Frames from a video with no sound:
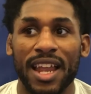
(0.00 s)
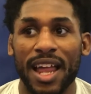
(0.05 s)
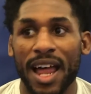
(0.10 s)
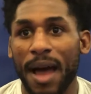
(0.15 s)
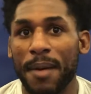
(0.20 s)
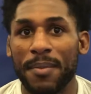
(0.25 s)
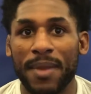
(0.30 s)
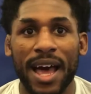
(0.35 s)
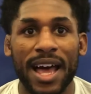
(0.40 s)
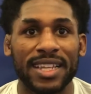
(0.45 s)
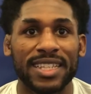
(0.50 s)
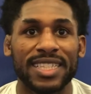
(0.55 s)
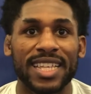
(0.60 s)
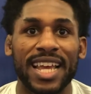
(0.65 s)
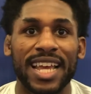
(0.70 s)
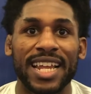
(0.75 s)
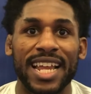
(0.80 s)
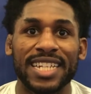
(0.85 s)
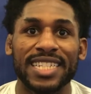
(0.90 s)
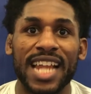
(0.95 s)
I'm not
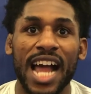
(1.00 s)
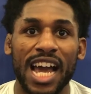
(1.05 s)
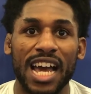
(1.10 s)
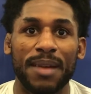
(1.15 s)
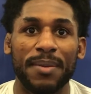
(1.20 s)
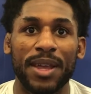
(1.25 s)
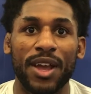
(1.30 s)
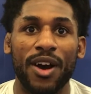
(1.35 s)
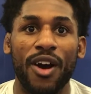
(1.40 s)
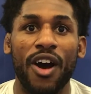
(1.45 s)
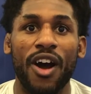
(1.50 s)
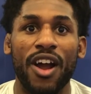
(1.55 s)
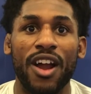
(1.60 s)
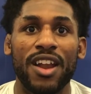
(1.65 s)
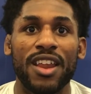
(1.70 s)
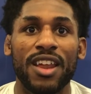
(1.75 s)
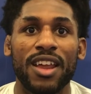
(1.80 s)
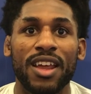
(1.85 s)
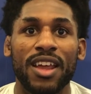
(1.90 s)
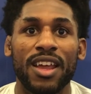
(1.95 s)
saying that's not going to be hard,
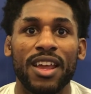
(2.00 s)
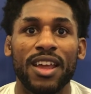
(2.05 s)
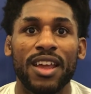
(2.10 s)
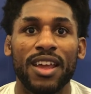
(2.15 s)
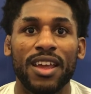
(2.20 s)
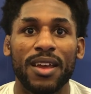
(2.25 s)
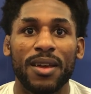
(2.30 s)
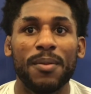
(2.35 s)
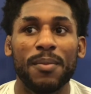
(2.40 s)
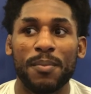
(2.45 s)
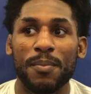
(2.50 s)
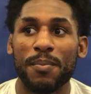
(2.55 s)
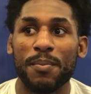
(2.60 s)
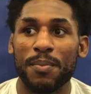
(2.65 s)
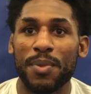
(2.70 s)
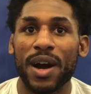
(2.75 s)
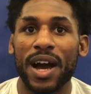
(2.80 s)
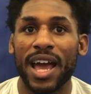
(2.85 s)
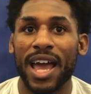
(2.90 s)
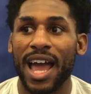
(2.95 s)

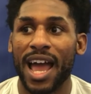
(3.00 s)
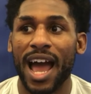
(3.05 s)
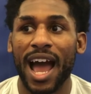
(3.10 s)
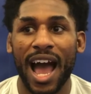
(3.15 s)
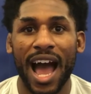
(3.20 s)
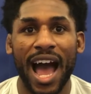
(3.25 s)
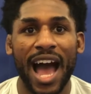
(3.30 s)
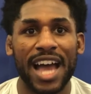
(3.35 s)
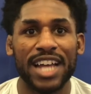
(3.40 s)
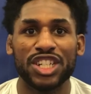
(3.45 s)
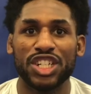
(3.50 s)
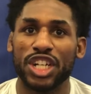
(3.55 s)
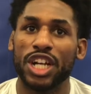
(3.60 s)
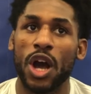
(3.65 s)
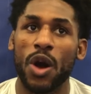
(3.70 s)
but I should